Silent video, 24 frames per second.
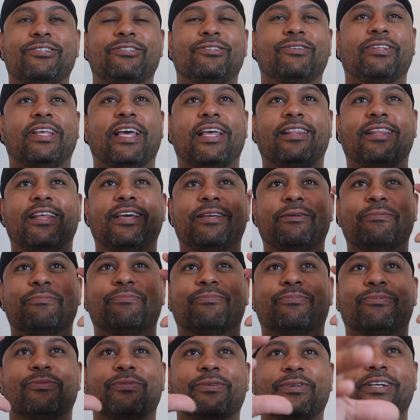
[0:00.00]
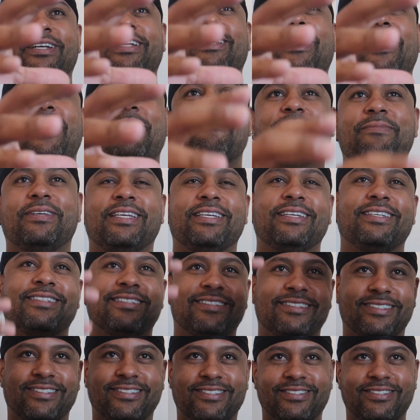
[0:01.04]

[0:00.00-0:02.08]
So that light right at me.